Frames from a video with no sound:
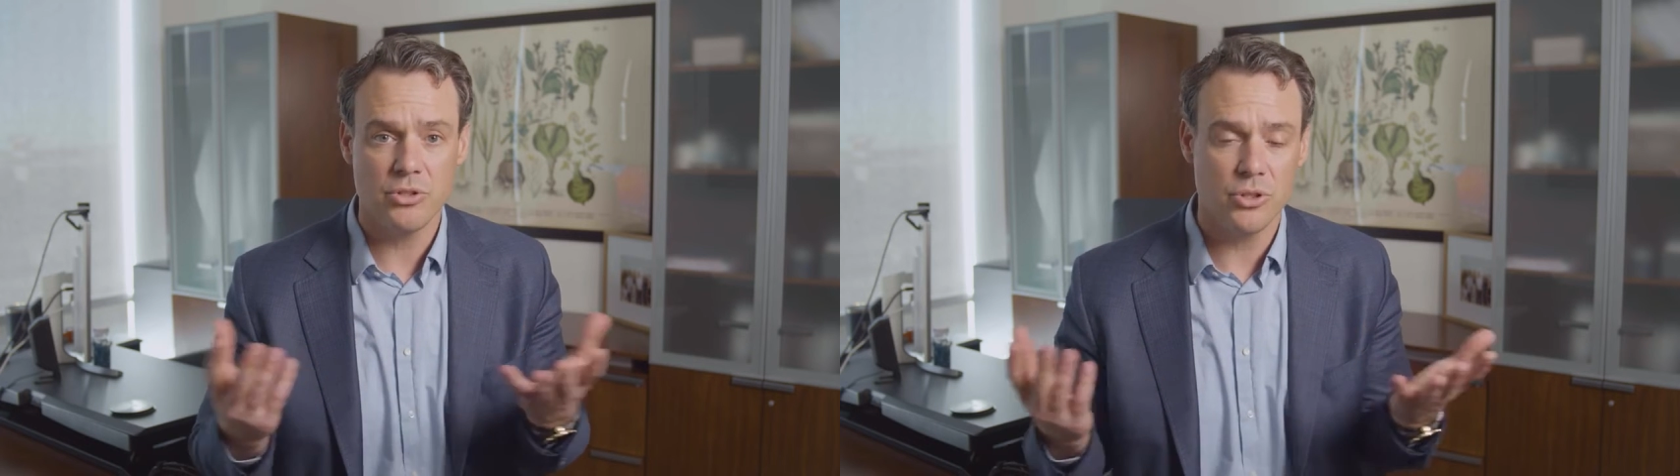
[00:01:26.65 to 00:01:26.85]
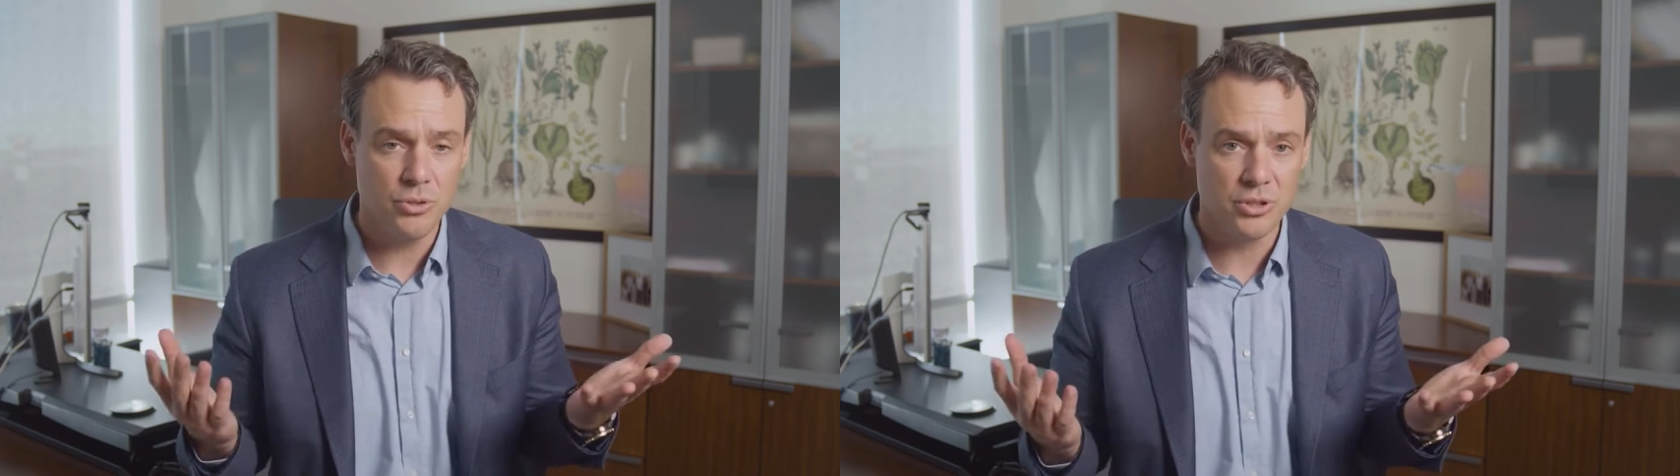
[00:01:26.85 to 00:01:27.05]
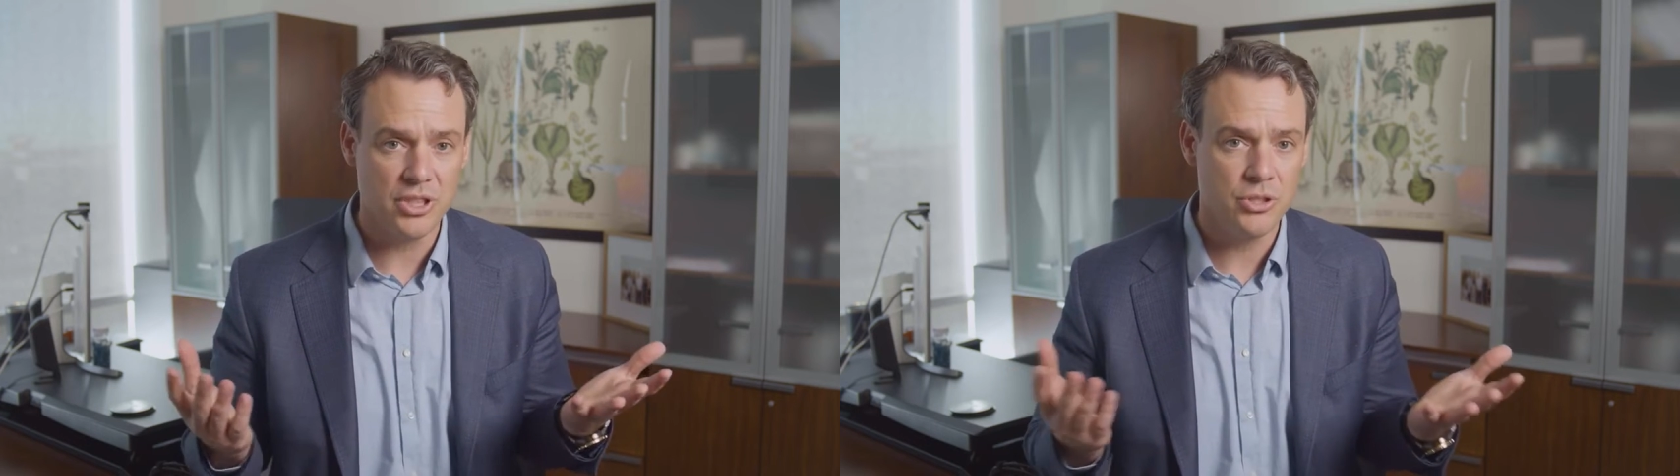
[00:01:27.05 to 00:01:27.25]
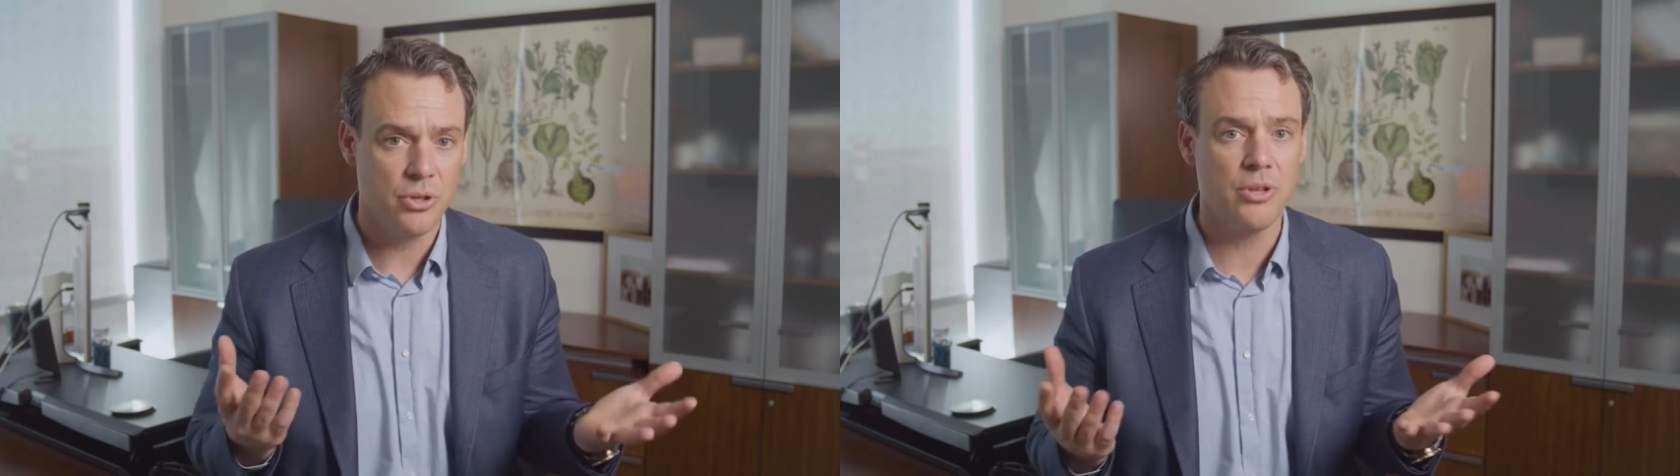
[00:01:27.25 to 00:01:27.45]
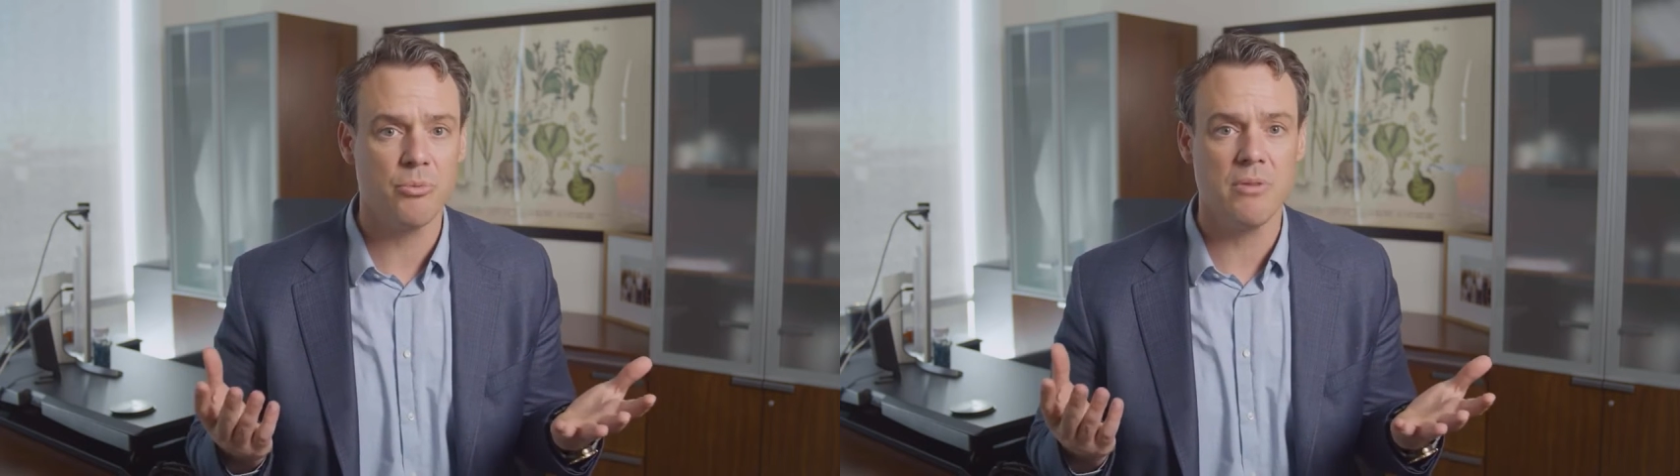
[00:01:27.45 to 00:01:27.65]
usually
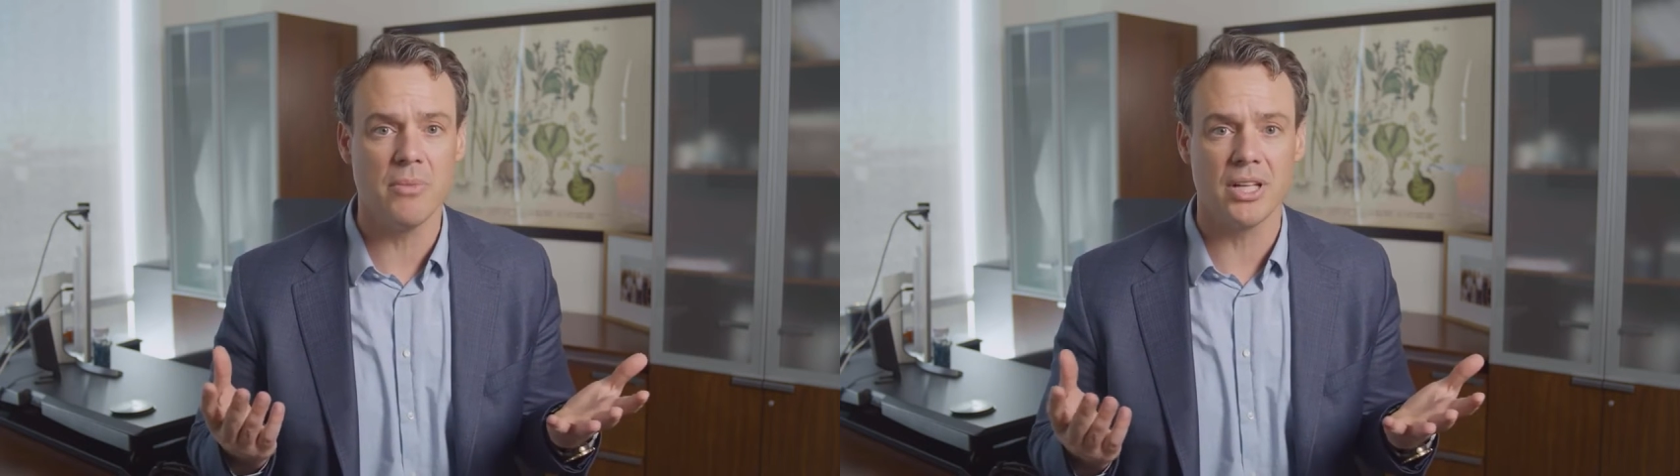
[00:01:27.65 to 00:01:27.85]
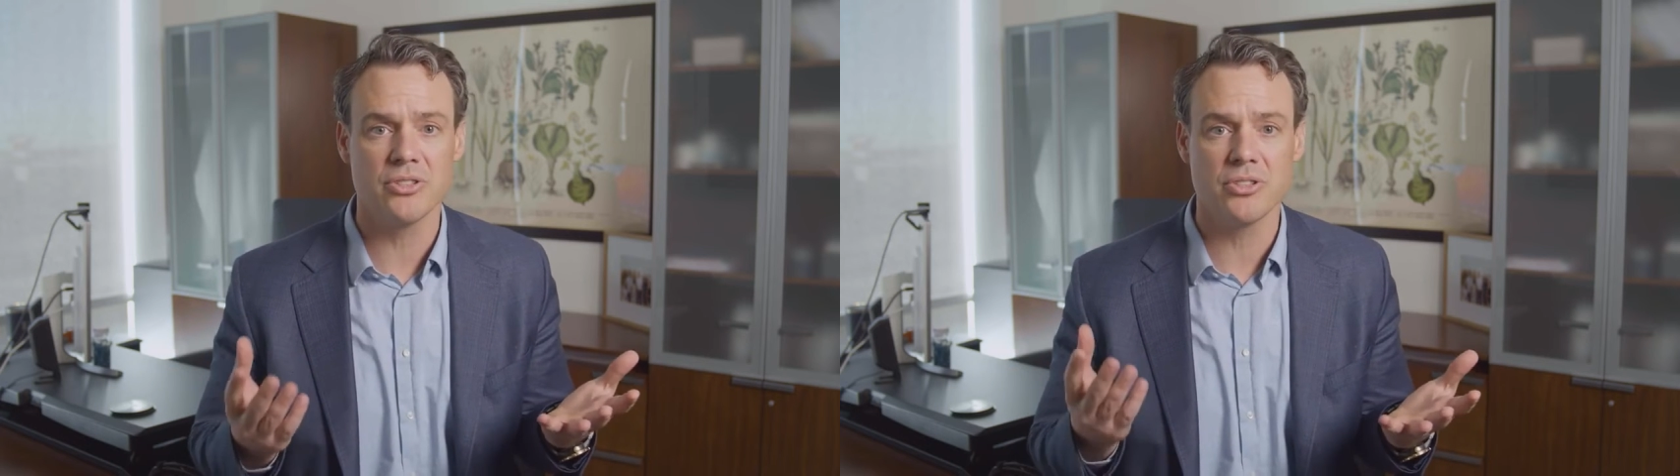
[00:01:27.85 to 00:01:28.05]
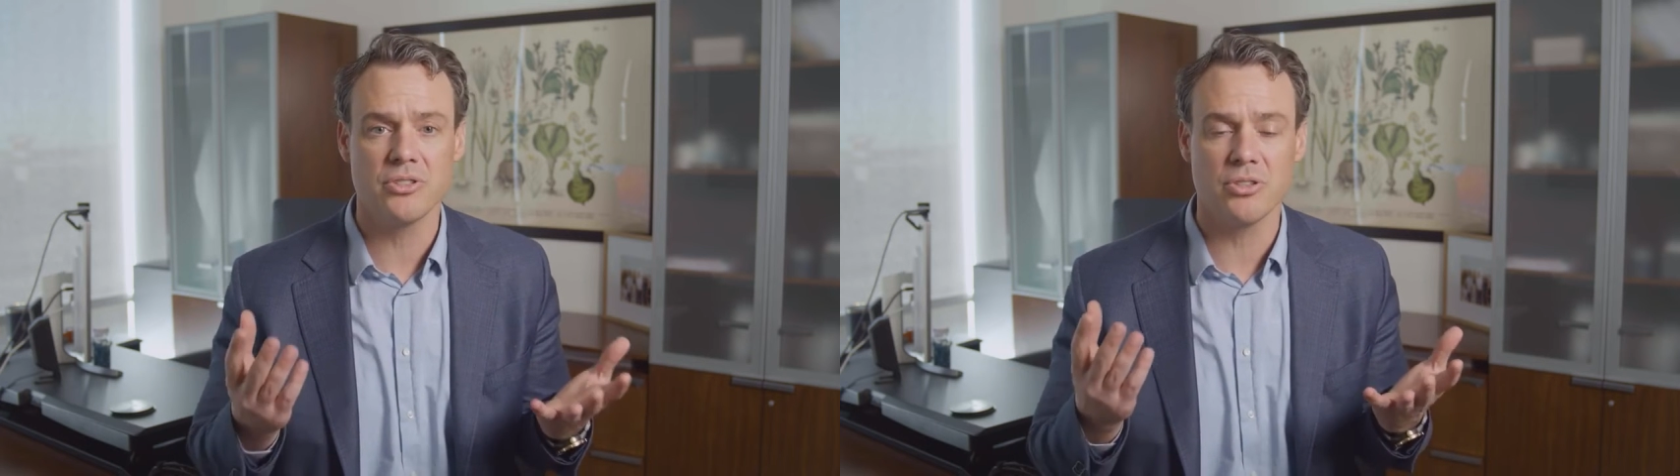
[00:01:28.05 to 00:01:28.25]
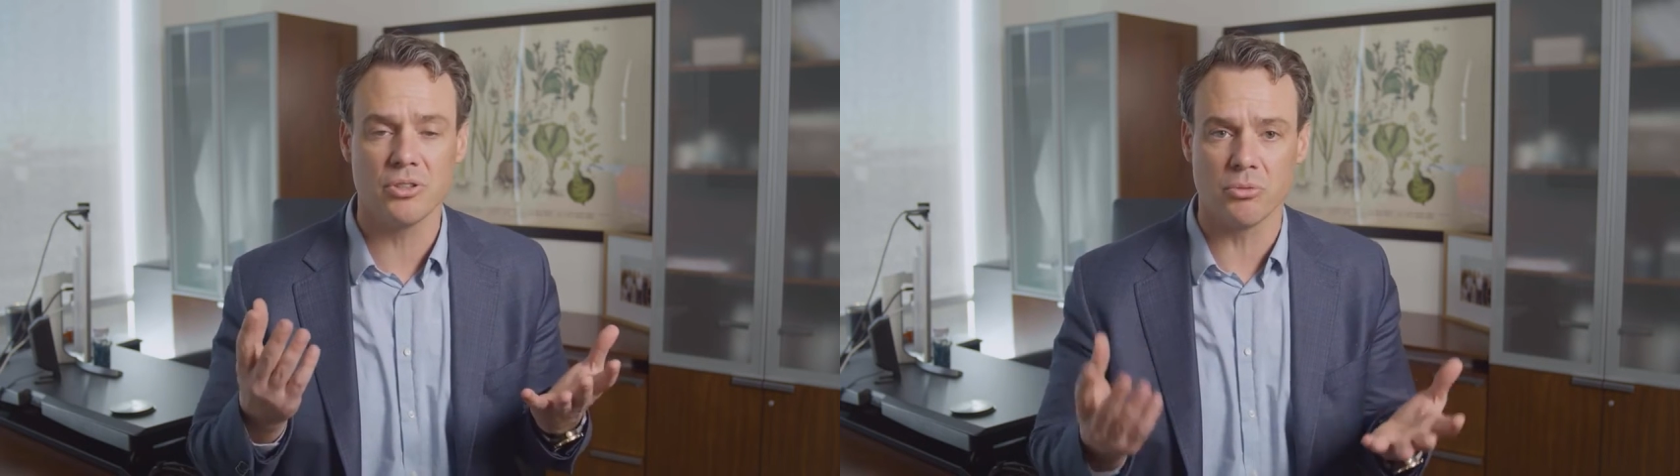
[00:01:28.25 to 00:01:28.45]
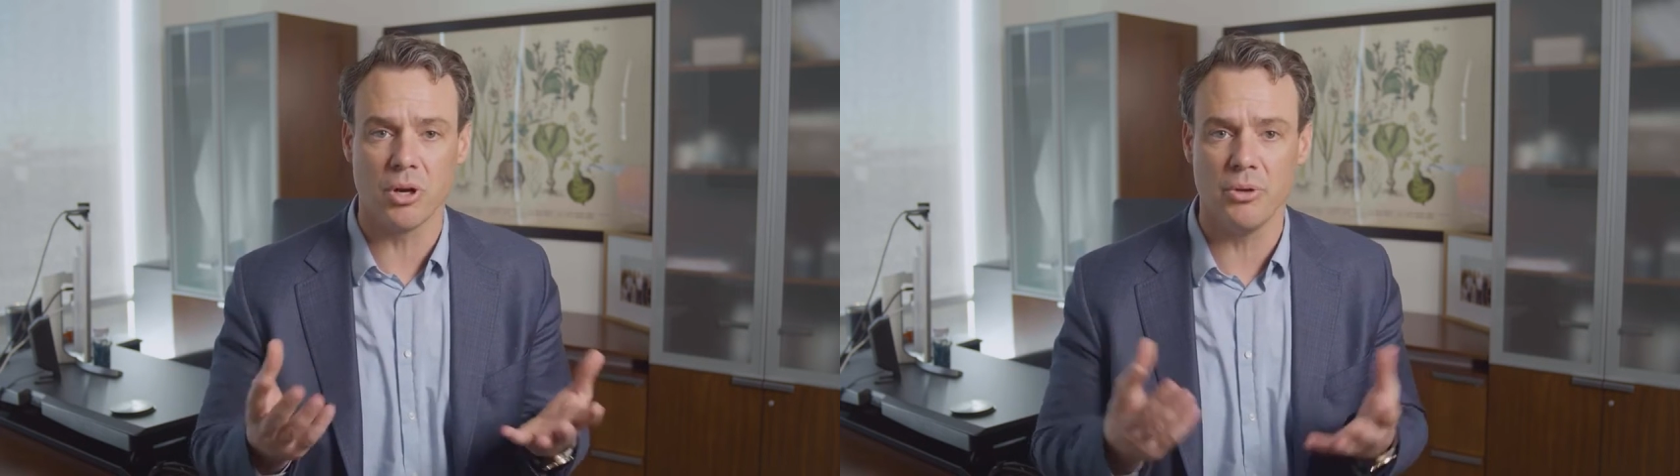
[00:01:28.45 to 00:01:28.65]
2 to 3 months
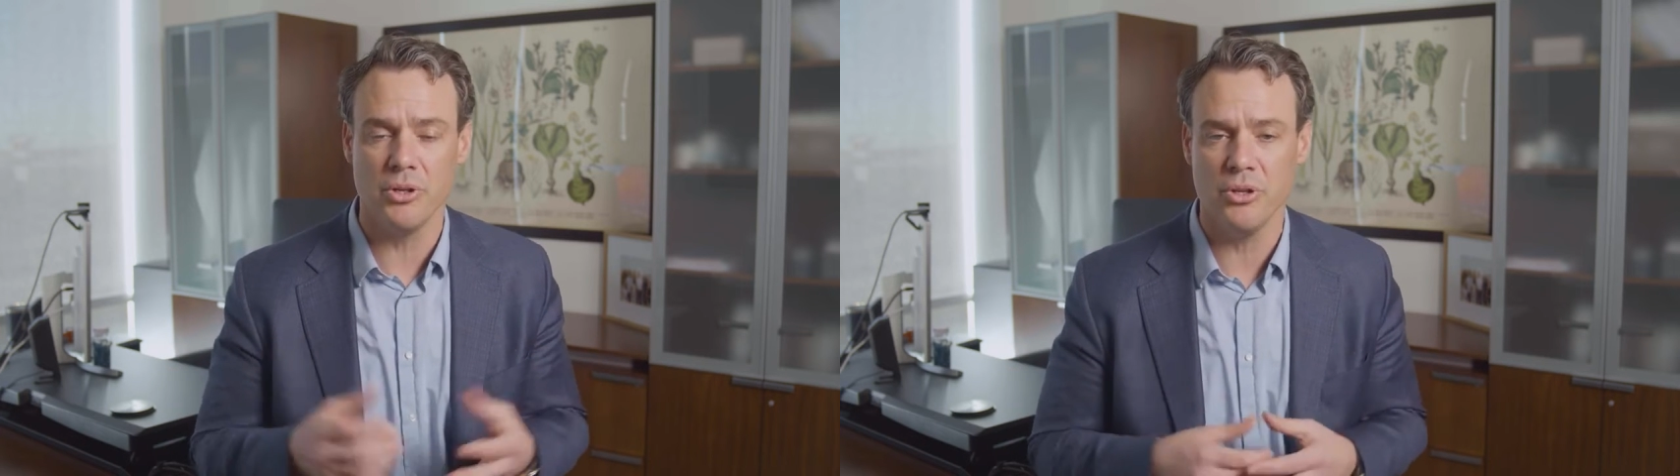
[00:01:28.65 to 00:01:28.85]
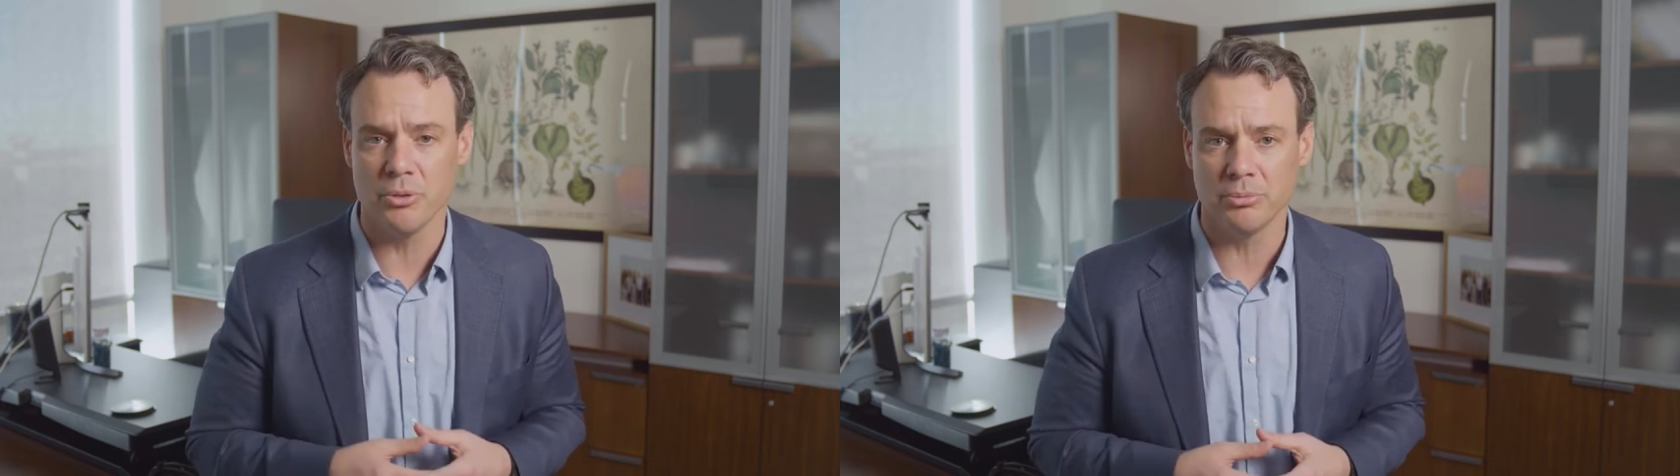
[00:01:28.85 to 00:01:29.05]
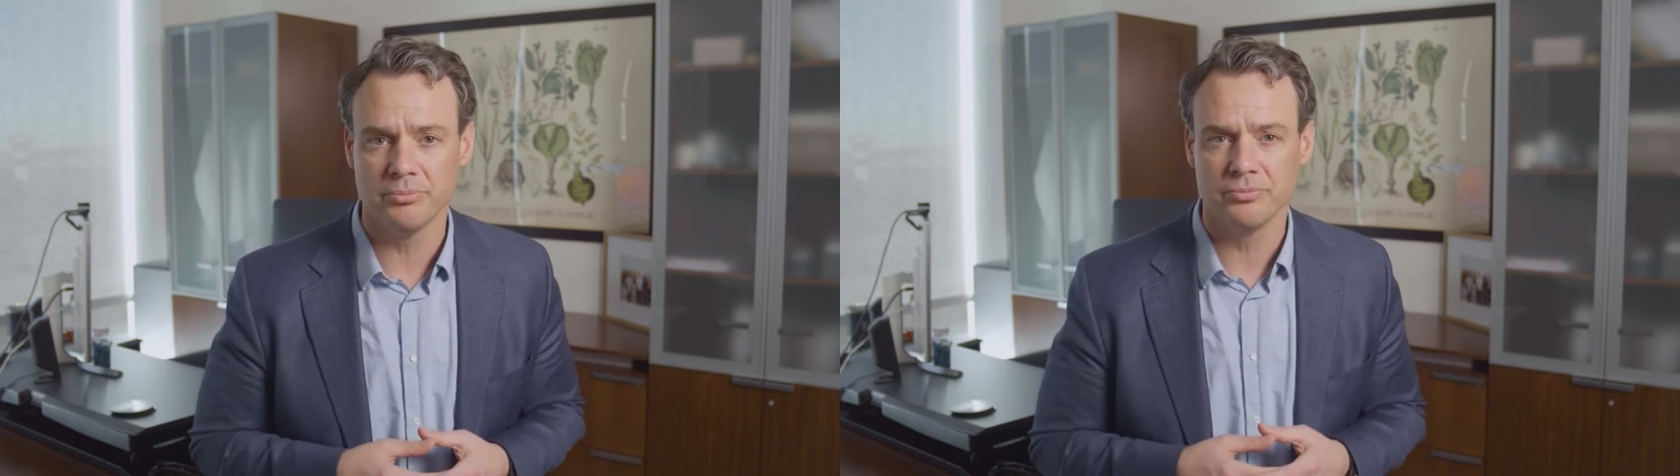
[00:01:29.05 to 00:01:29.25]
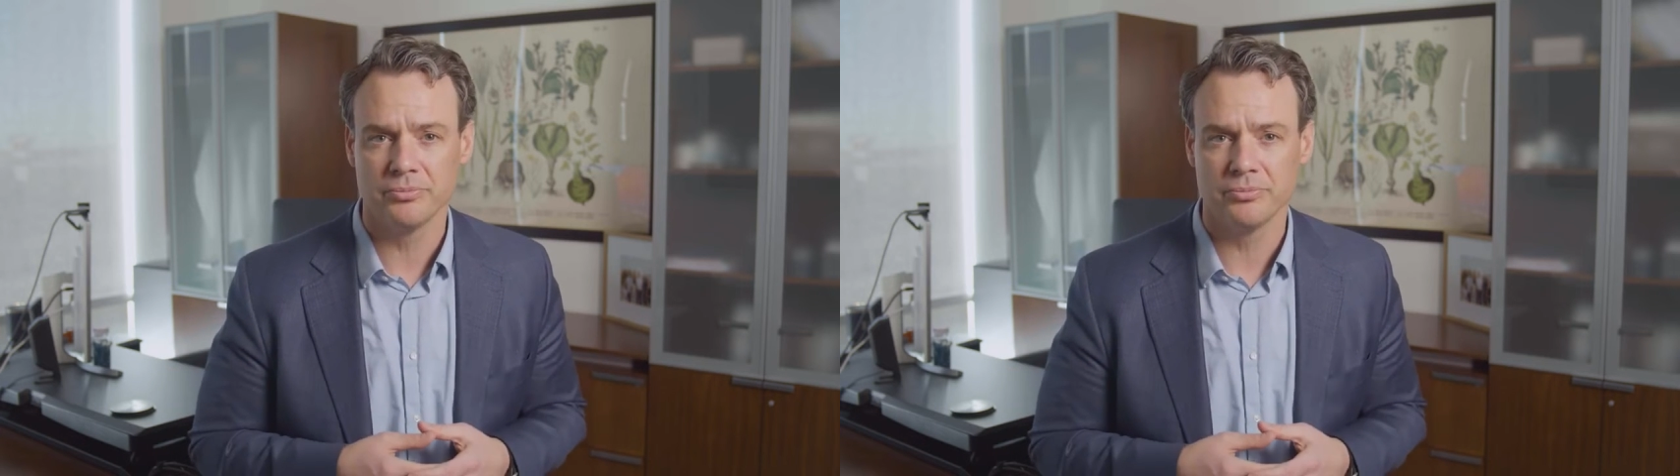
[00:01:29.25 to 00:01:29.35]
to grow anew.